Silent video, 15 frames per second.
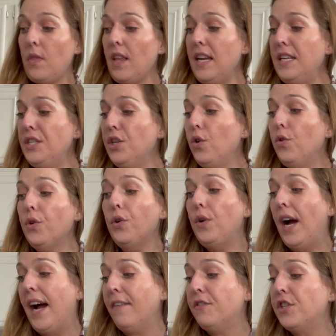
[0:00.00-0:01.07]
in total,
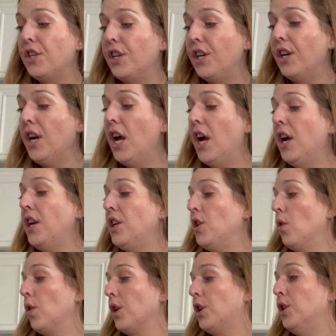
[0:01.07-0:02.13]
after
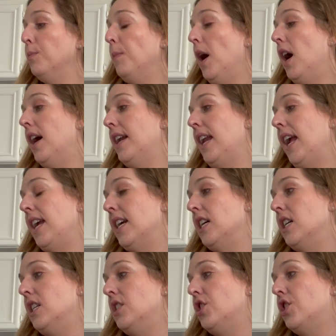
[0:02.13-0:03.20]
your coupon
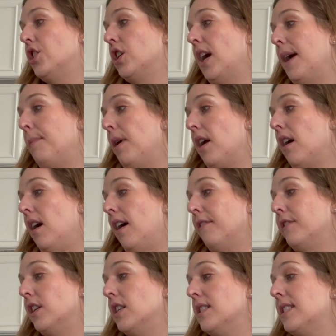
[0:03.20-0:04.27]
and your Ibotta
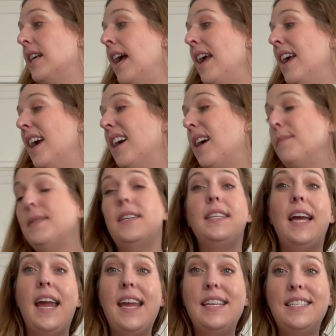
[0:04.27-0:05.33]
offers, it comes out
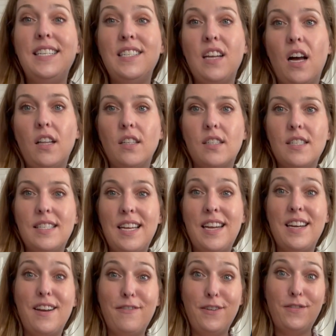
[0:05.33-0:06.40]
to
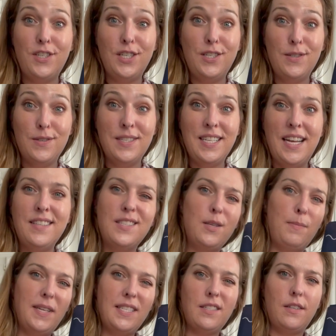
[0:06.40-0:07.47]
$18.52. So
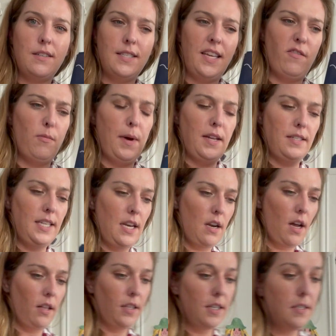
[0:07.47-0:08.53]
basically you save about
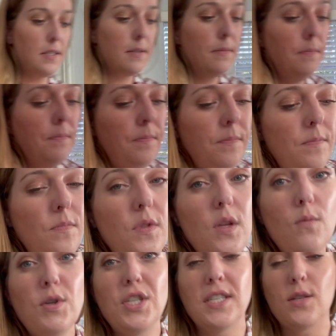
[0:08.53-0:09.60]
$10,
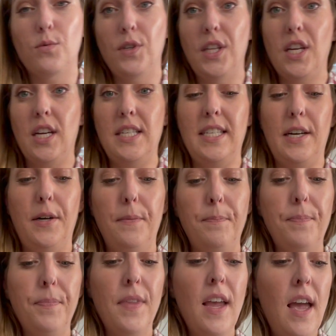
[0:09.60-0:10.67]
which is a really good deal.
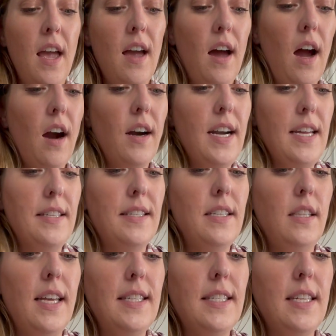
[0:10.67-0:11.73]
Alrighty, so
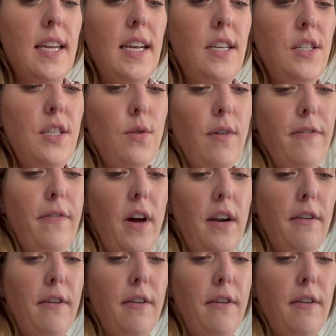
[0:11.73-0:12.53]
let's get into a fun